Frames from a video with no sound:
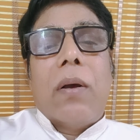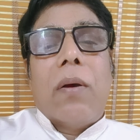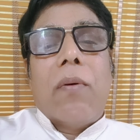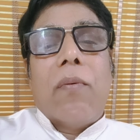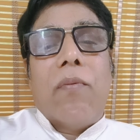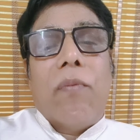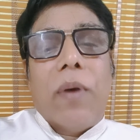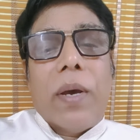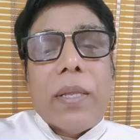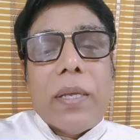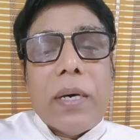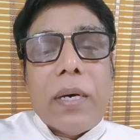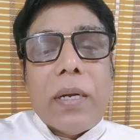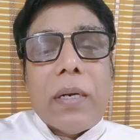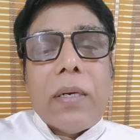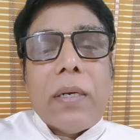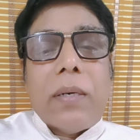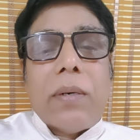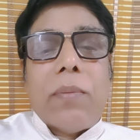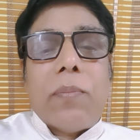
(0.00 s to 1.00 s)

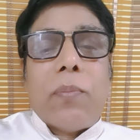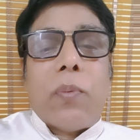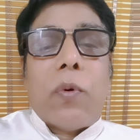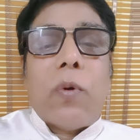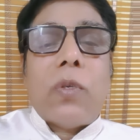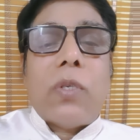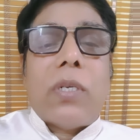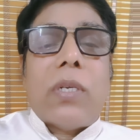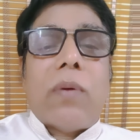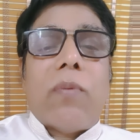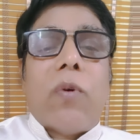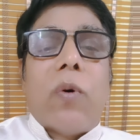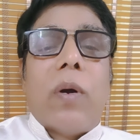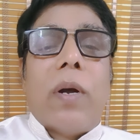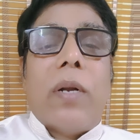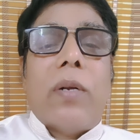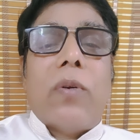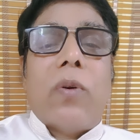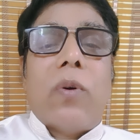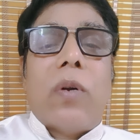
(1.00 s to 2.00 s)
whether
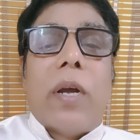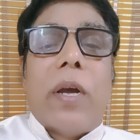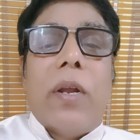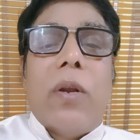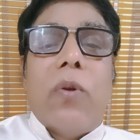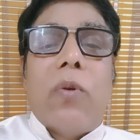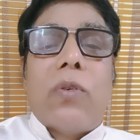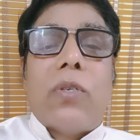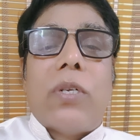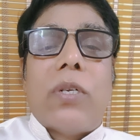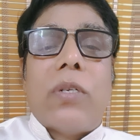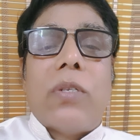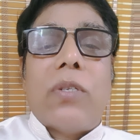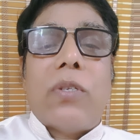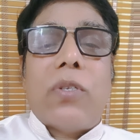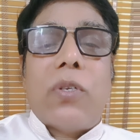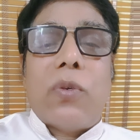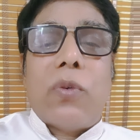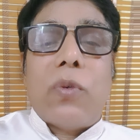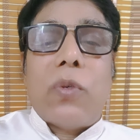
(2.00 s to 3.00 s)
post-Avogadro
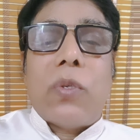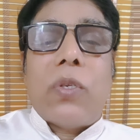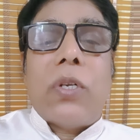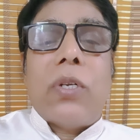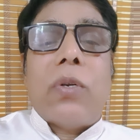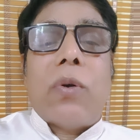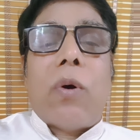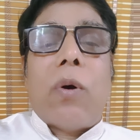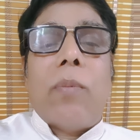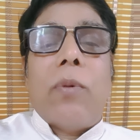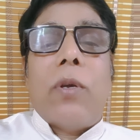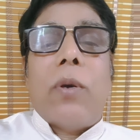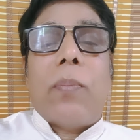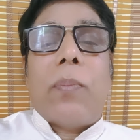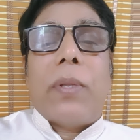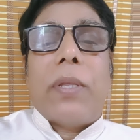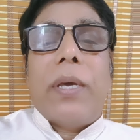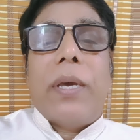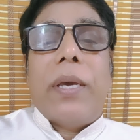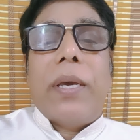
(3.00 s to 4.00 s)
dilutions used in
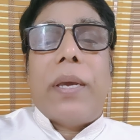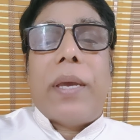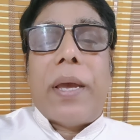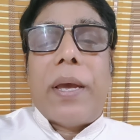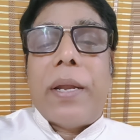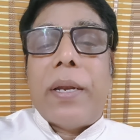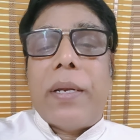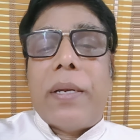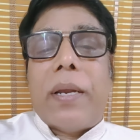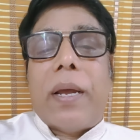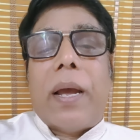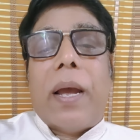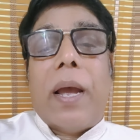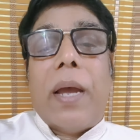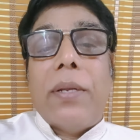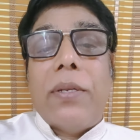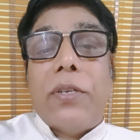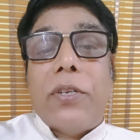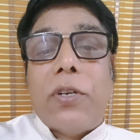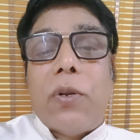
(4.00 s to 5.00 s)
homeopathy can
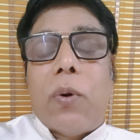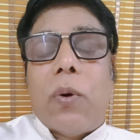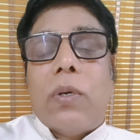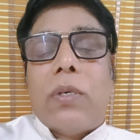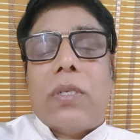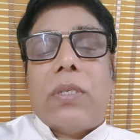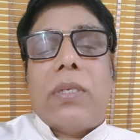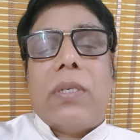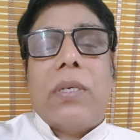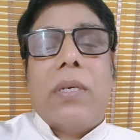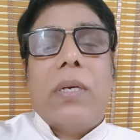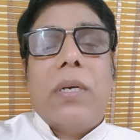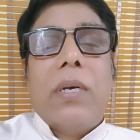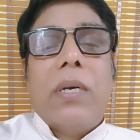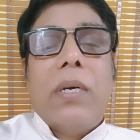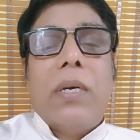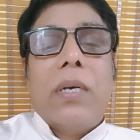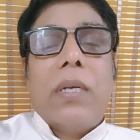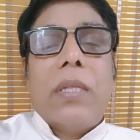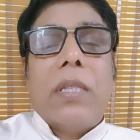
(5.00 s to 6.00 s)
antidote
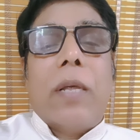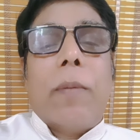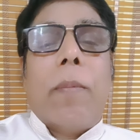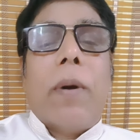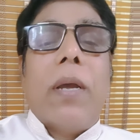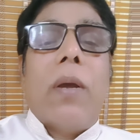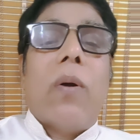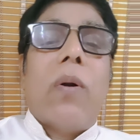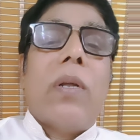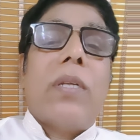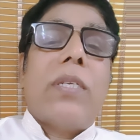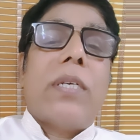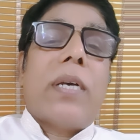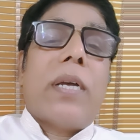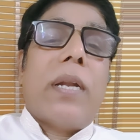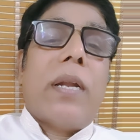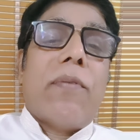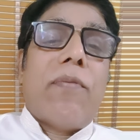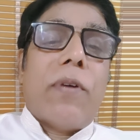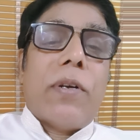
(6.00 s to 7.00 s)
the
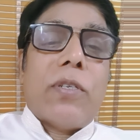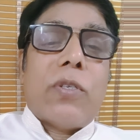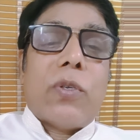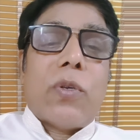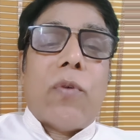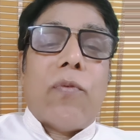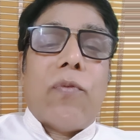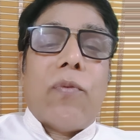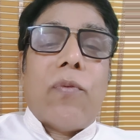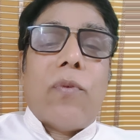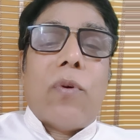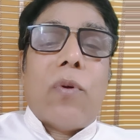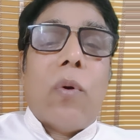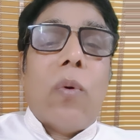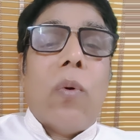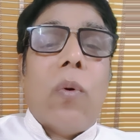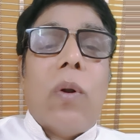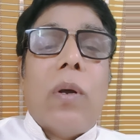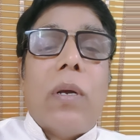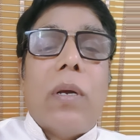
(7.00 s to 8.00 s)
biological effects of
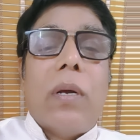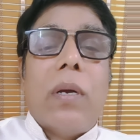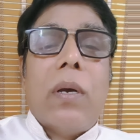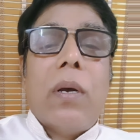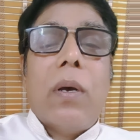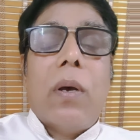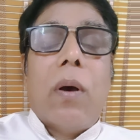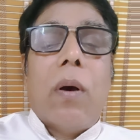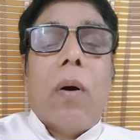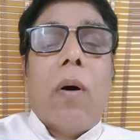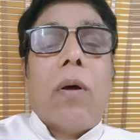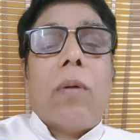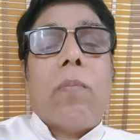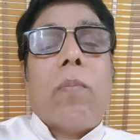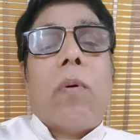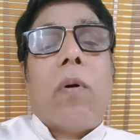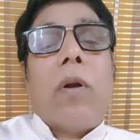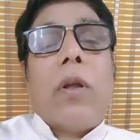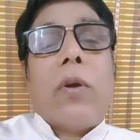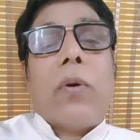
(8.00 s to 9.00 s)
crude or
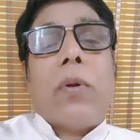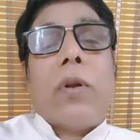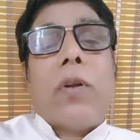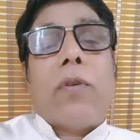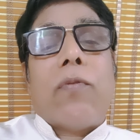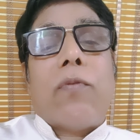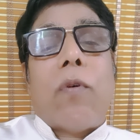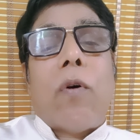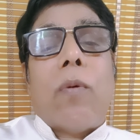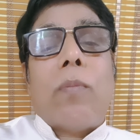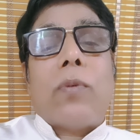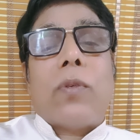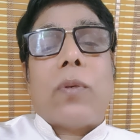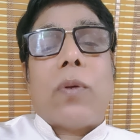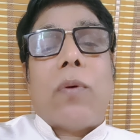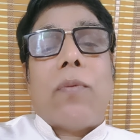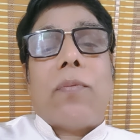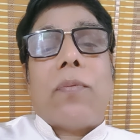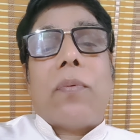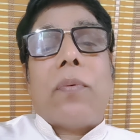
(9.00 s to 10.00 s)
molecular forms
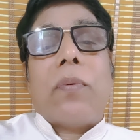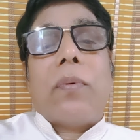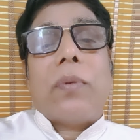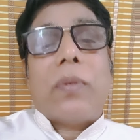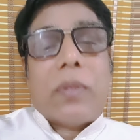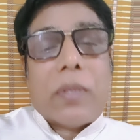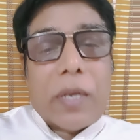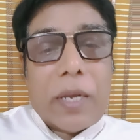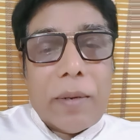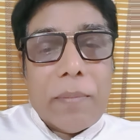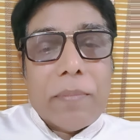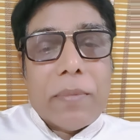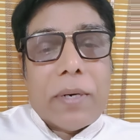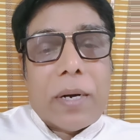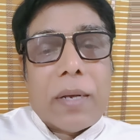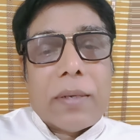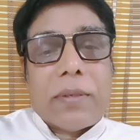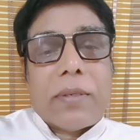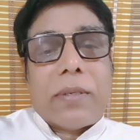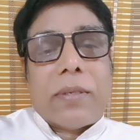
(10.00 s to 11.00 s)
of same
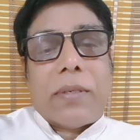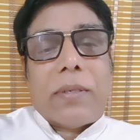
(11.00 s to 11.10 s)
drugs.